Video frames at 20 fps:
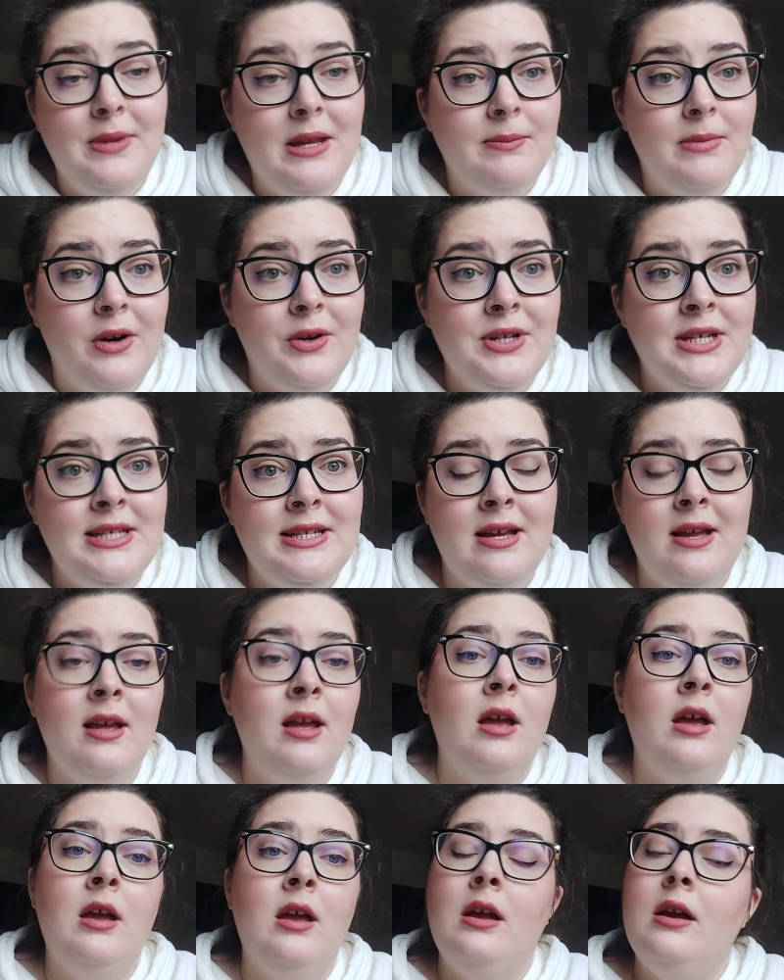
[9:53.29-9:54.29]
about it,
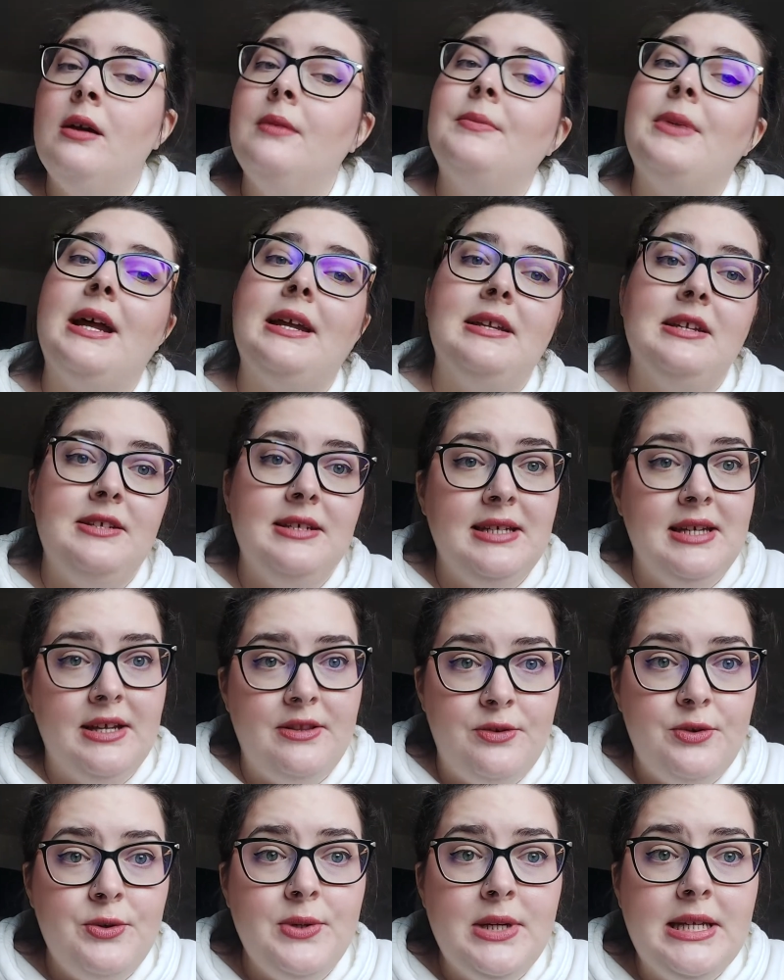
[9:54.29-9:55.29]
but I need to get
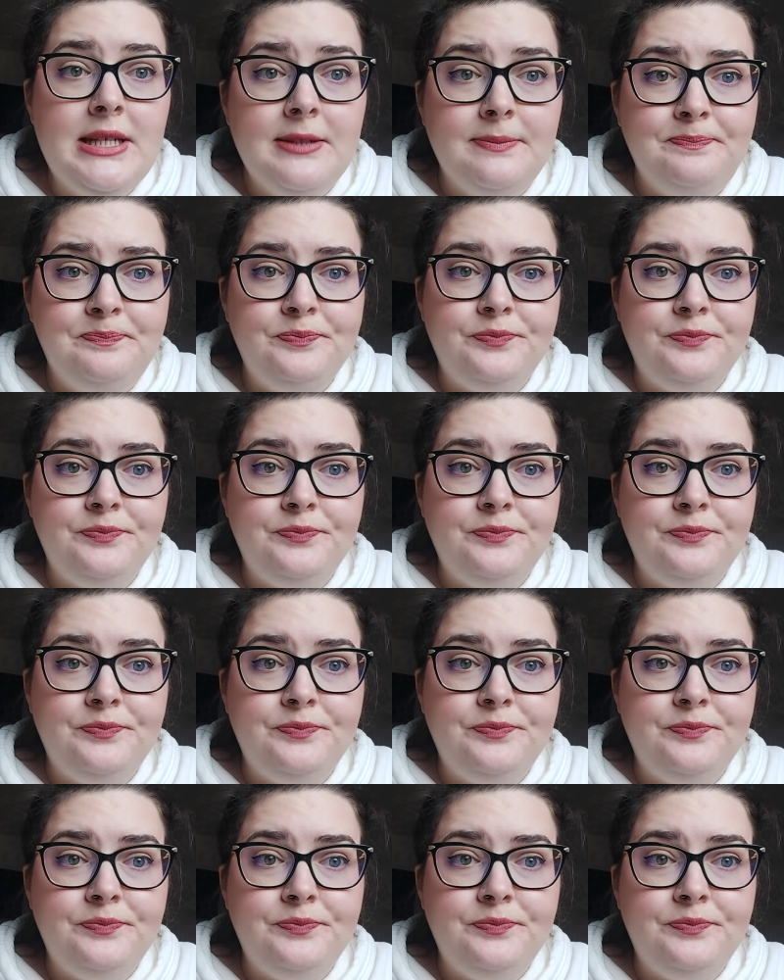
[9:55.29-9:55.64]
through it.